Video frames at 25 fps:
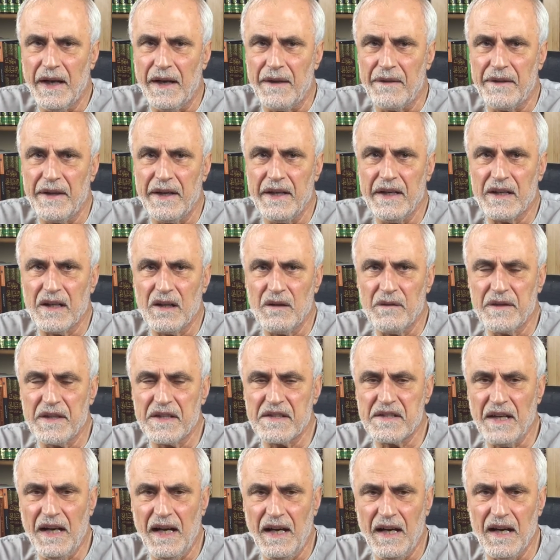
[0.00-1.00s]
And the era of
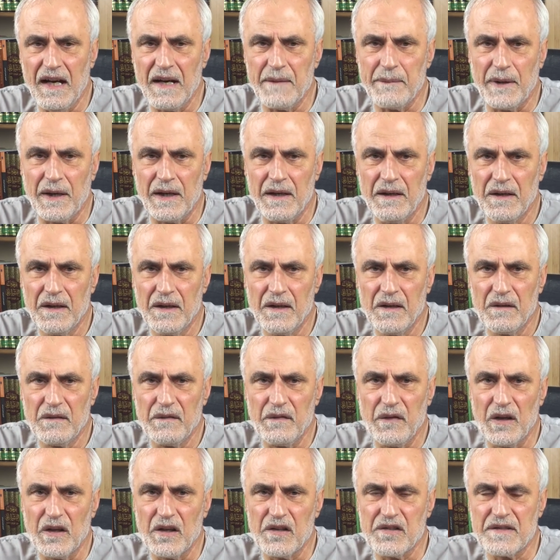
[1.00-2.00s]
the Sahaba
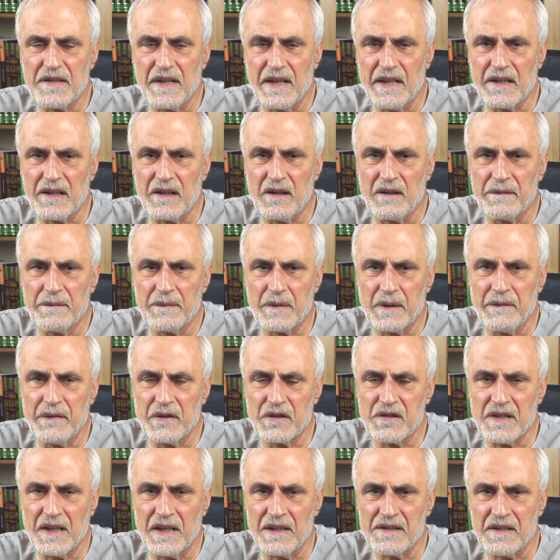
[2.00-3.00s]
follows the era of
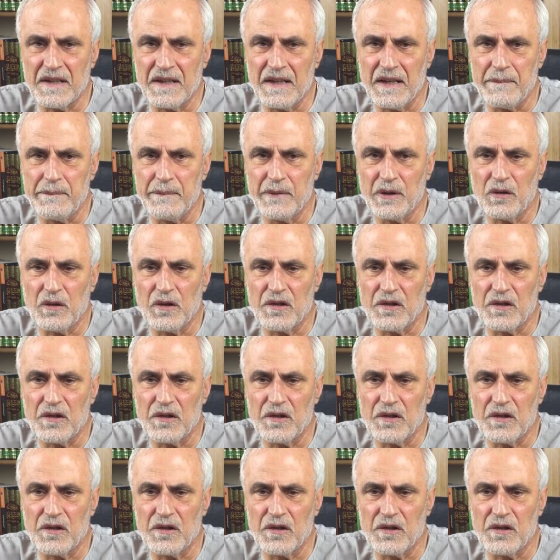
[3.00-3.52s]
Prophet sallallahu alaihi wasallam,